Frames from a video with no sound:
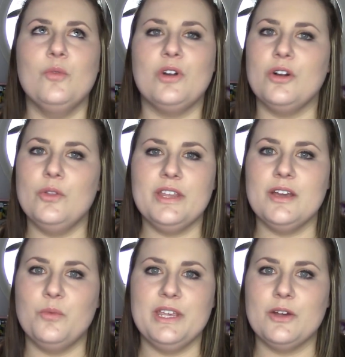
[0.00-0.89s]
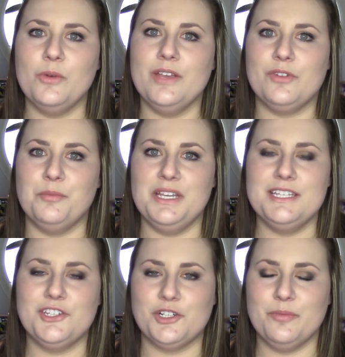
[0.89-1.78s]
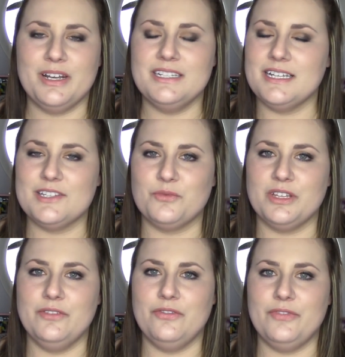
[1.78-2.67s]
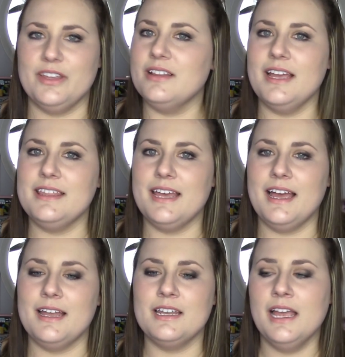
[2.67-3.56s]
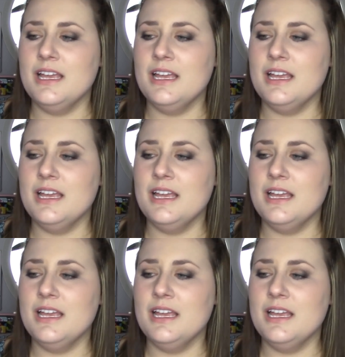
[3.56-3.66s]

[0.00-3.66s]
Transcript: We're only a week away from Easter, but it doesn't really feel like that